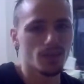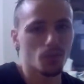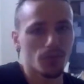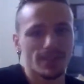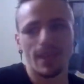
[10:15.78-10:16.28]

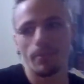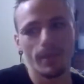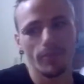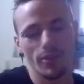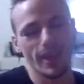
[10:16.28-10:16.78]
what does that
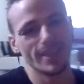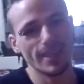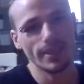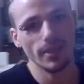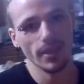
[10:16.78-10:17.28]
mean for the next
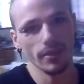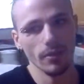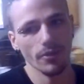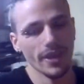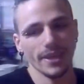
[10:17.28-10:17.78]
18
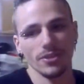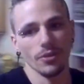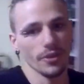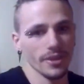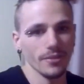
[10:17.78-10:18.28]
or the next
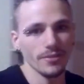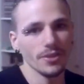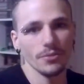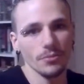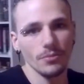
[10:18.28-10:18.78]

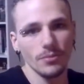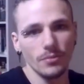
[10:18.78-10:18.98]
32?